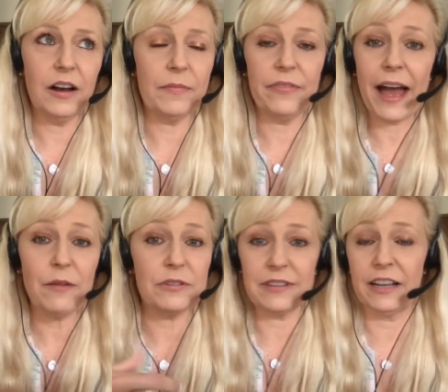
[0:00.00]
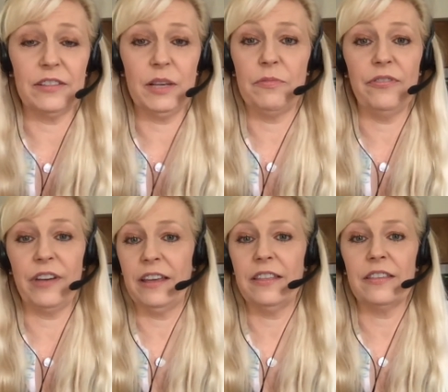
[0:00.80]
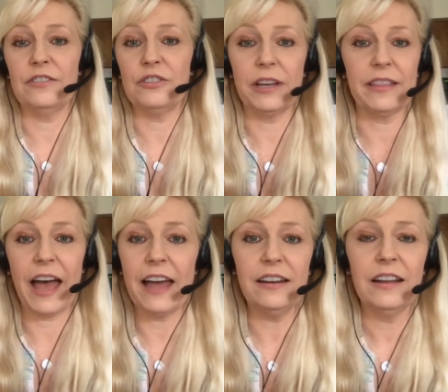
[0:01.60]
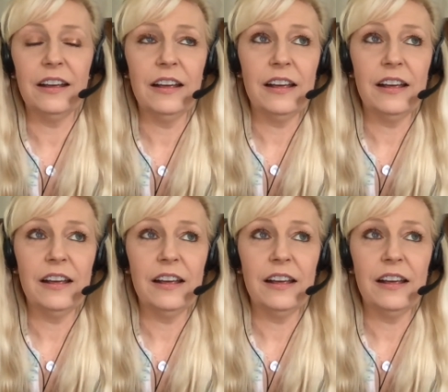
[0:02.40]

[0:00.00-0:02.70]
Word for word: Um, that was like a leap of faith doing that.